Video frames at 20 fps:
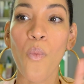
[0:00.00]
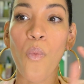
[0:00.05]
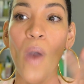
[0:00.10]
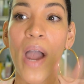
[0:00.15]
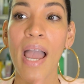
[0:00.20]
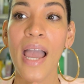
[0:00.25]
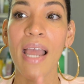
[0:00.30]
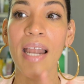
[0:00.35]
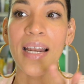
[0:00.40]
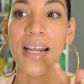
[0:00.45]

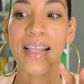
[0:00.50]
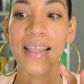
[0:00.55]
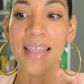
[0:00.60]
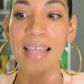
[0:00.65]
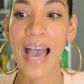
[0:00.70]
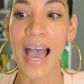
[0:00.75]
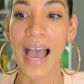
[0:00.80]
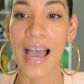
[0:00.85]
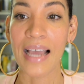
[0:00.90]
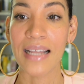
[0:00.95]
When
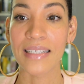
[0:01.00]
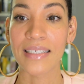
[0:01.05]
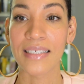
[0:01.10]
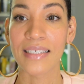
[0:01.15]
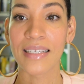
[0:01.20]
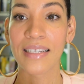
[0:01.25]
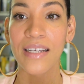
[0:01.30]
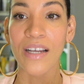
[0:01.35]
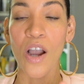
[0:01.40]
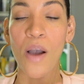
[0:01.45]
that
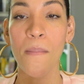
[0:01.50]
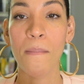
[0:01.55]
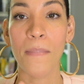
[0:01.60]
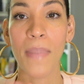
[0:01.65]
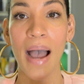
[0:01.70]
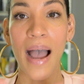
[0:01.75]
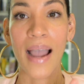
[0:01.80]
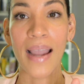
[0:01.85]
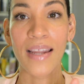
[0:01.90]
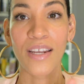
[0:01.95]

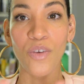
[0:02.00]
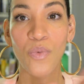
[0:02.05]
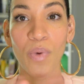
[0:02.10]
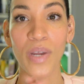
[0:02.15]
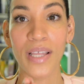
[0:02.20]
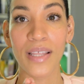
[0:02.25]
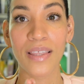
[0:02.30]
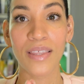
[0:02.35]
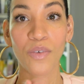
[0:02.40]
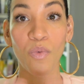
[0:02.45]
combined
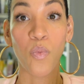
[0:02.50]
with